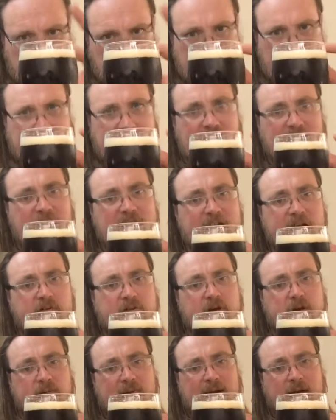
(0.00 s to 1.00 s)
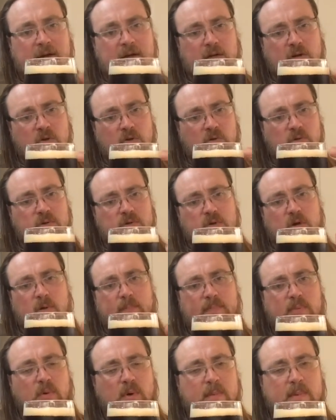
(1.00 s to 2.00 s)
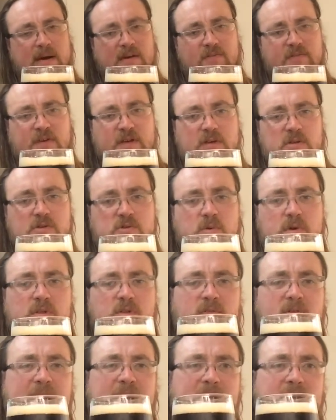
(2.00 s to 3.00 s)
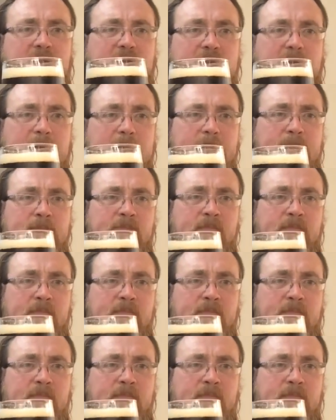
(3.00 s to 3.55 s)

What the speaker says: to be lingering around a little. We've got probably about a finger's worth of head there,